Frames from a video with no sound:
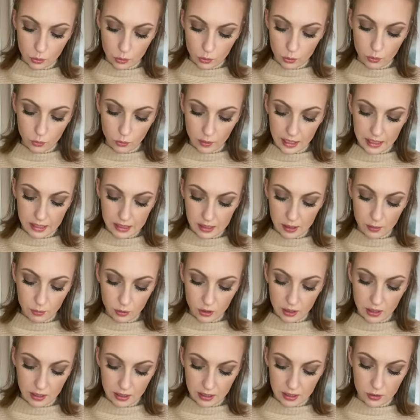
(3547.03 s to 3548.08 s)
or why
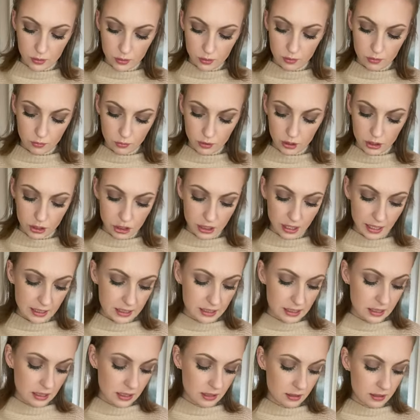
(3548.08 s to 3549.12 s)
someone is
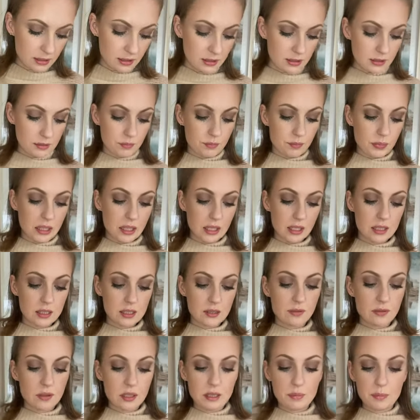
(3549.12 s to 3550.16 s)
rejected because
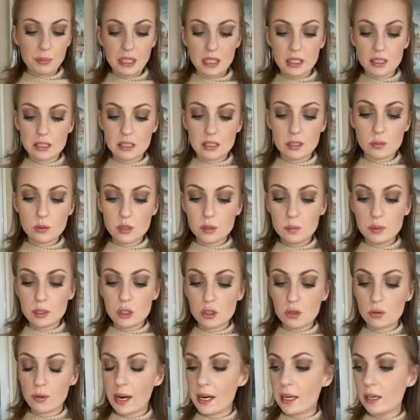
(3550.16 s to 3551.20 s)
of because this was
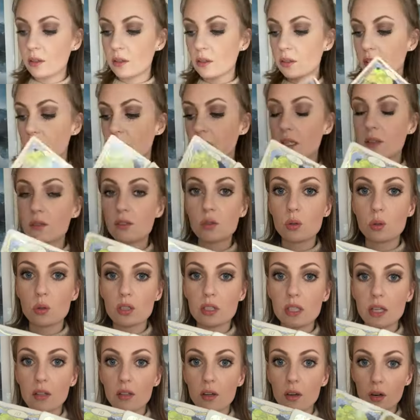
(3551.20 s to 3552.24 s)
betrayal. Ten of
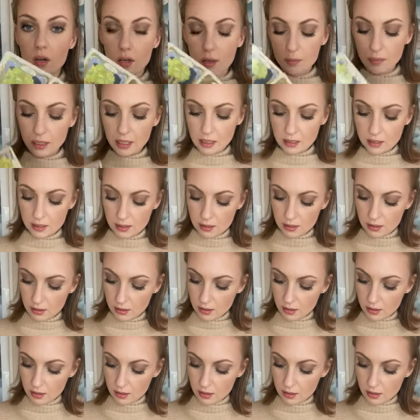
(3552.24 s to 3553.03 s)
Swords and the Hermit.